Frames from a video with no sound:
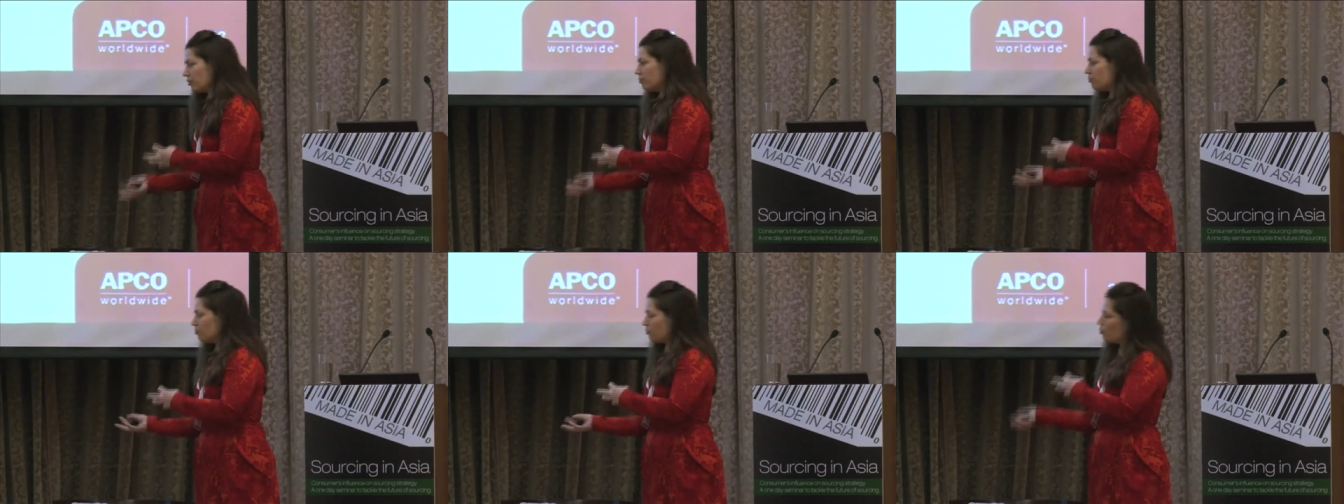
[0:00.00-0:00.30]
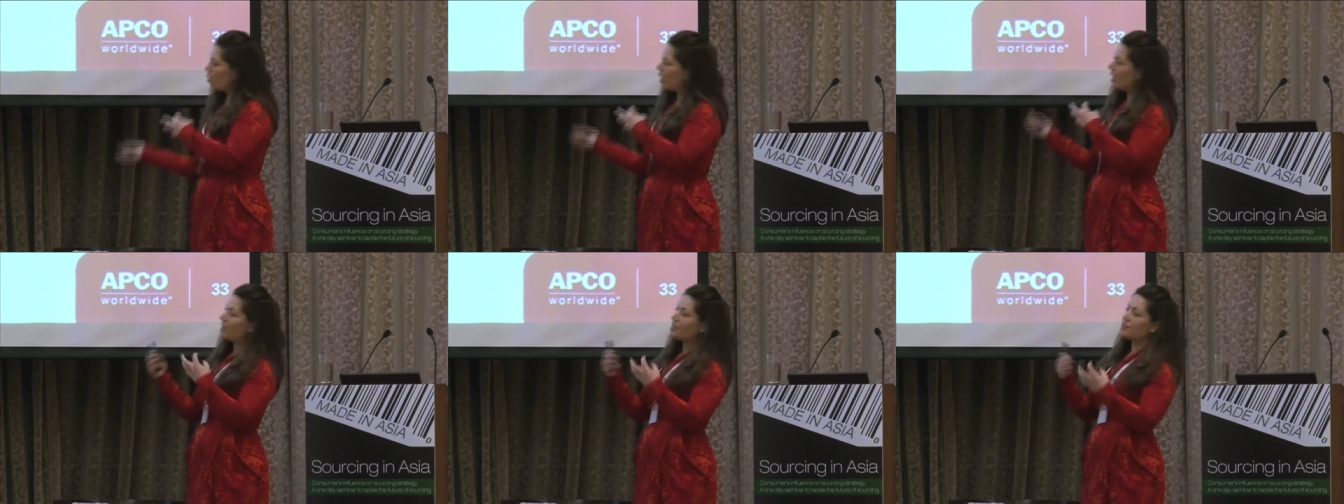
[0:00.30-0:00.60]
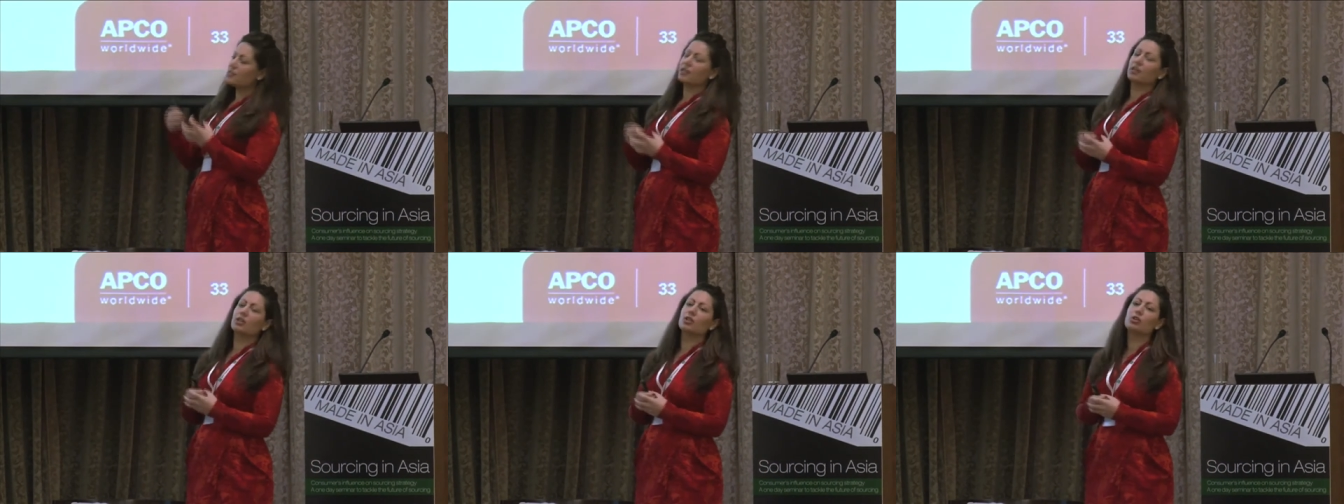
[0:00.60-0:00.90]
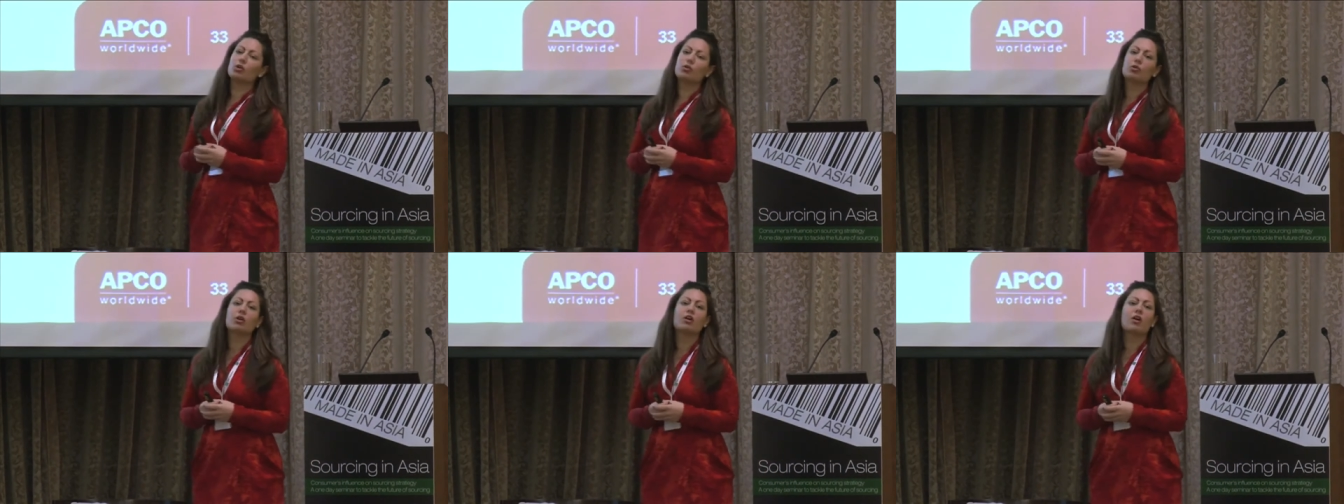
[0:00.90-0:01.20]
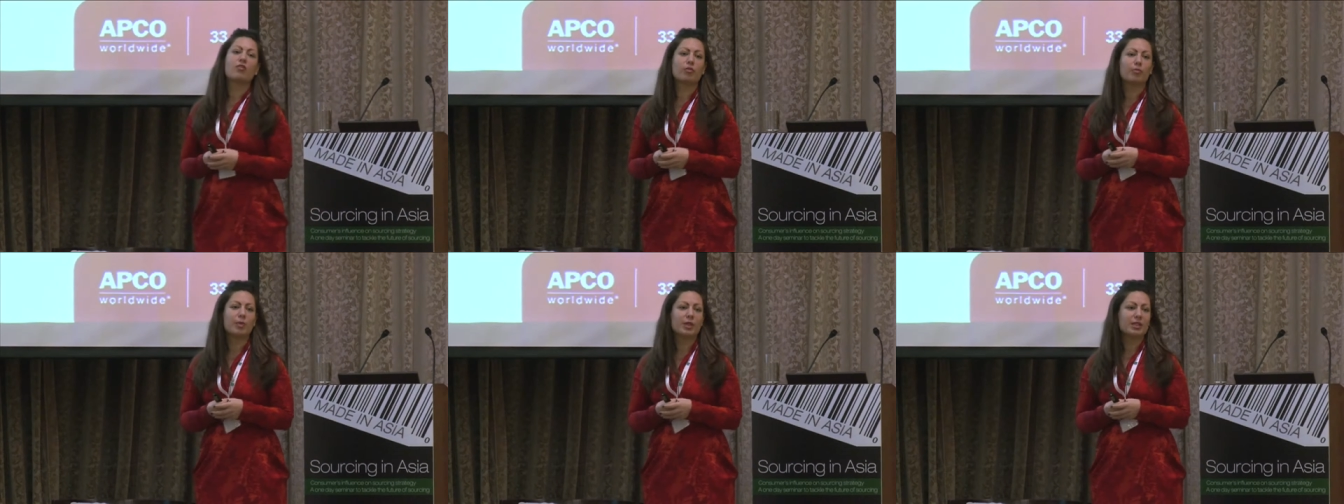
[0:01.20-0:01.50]
the ways that the local
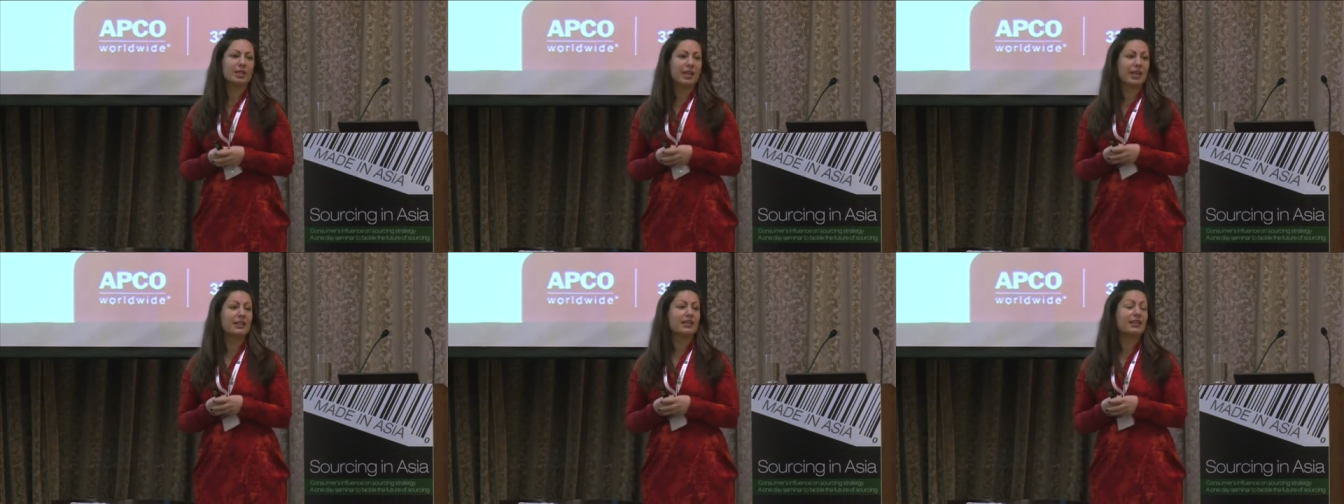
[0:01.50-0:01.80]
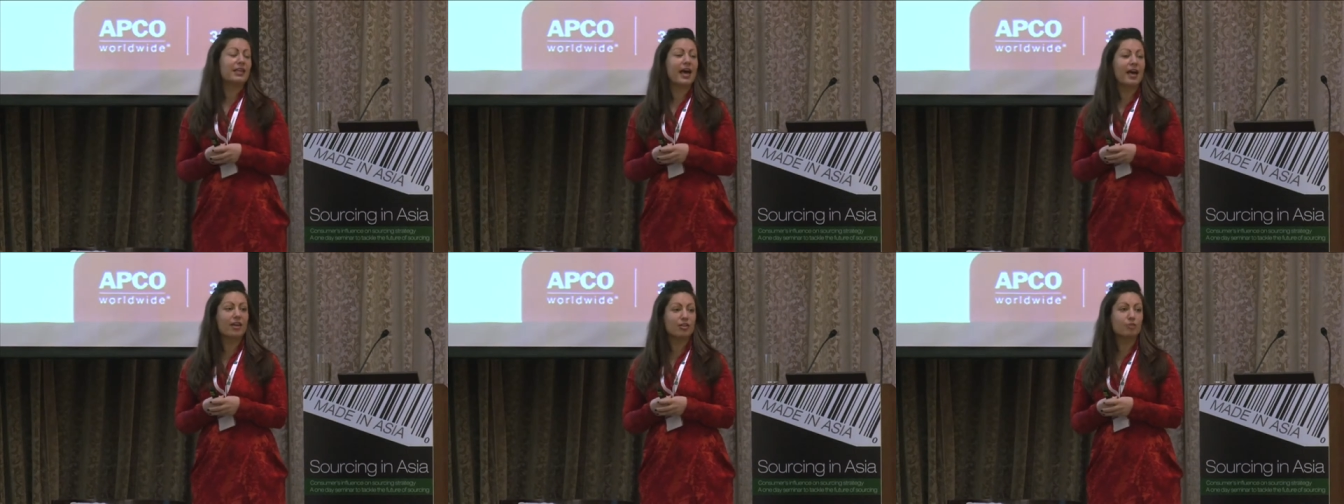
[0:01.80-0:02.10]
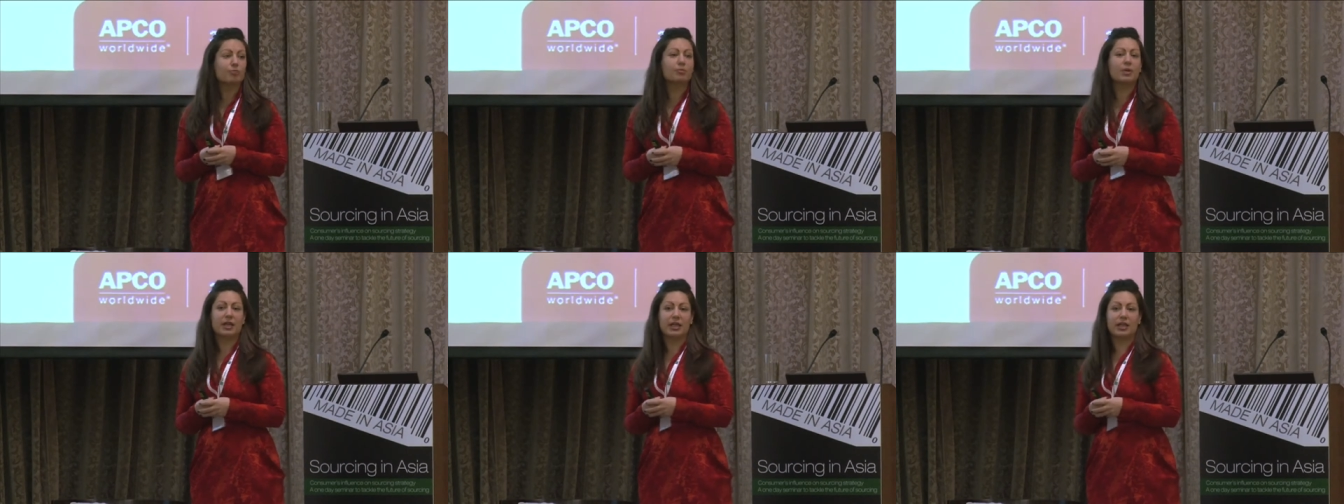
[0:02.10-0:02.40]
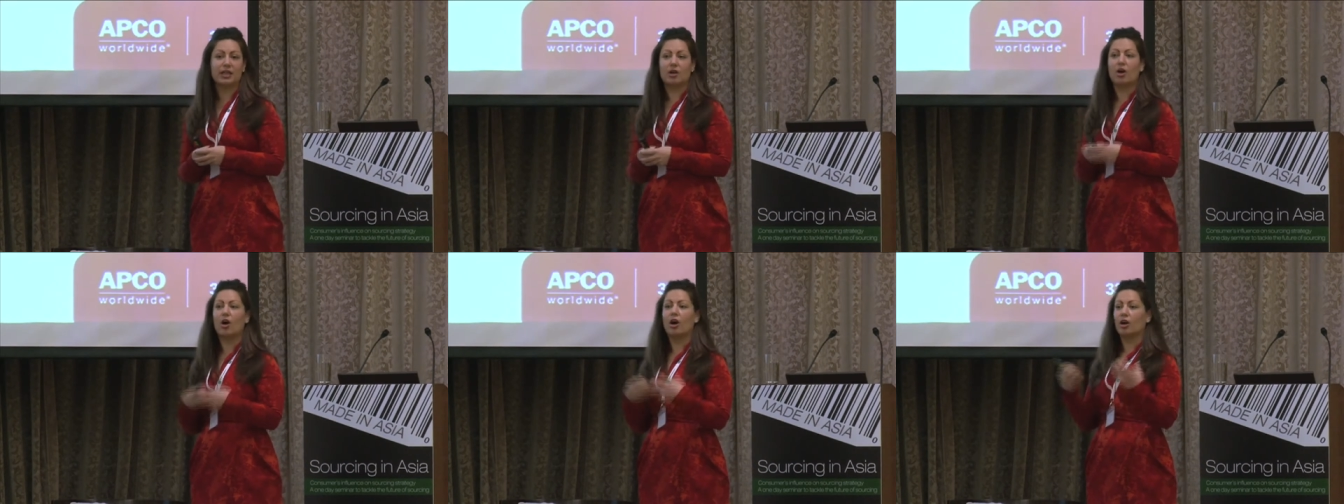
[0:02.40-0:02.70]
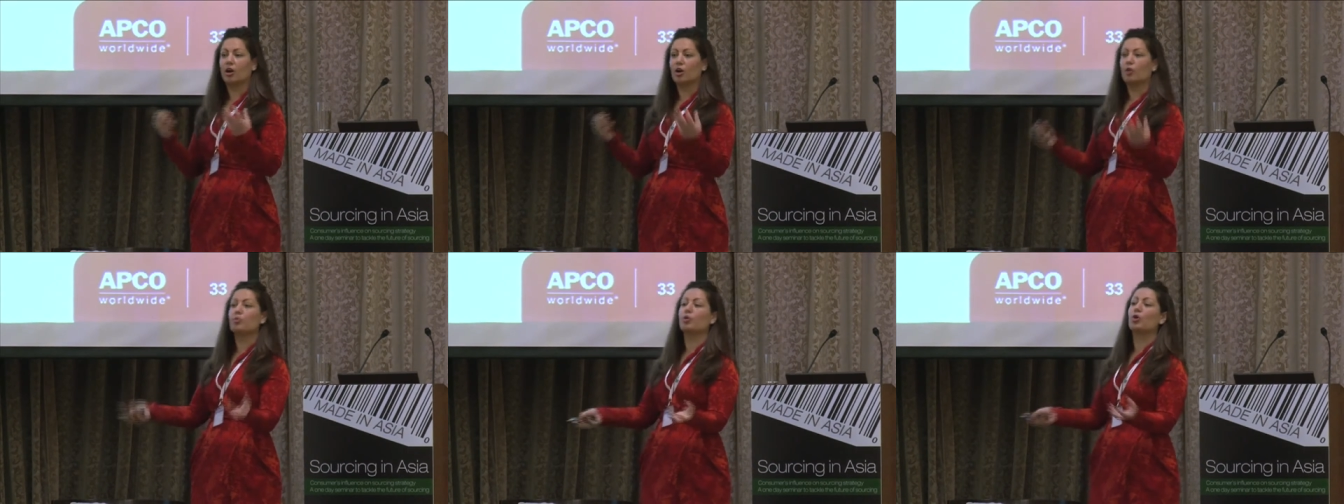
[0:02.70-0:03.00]
government can gather money
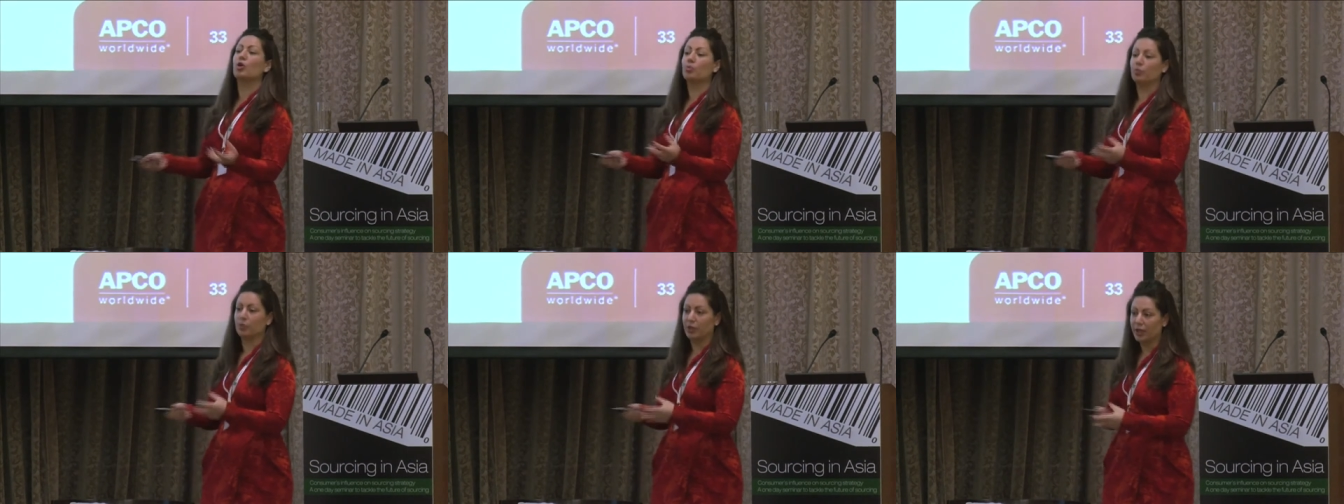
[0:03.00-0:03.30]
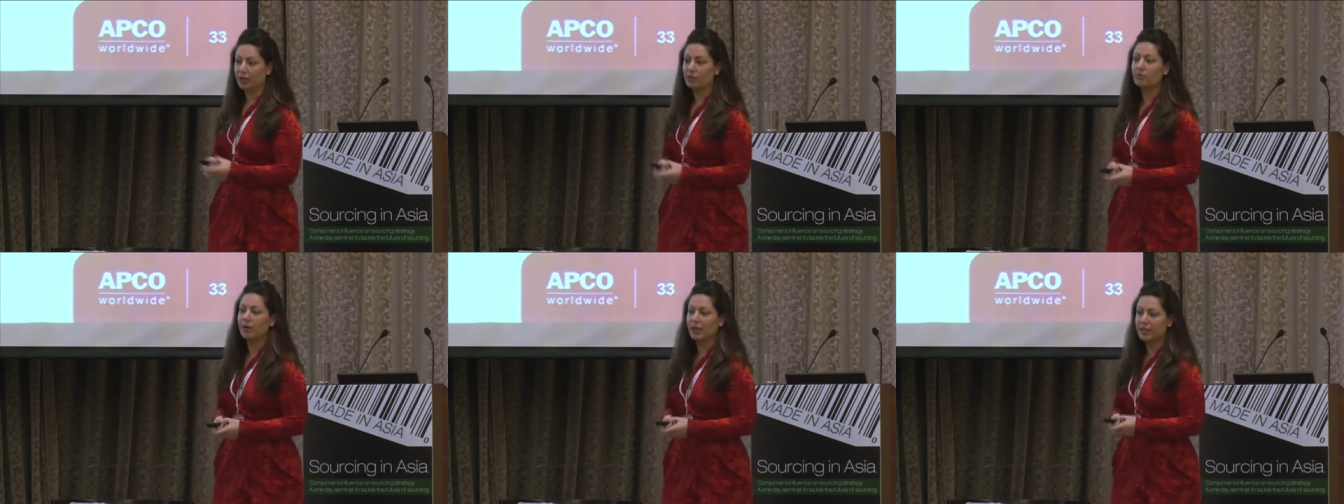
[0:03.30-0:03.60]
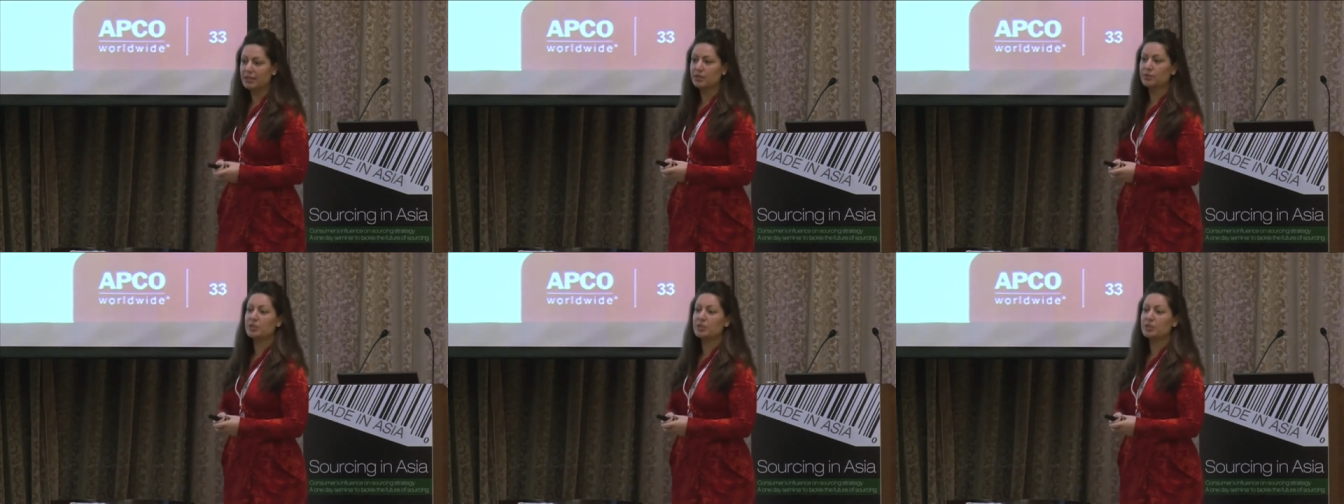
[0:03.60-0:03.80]
are appropriate, right?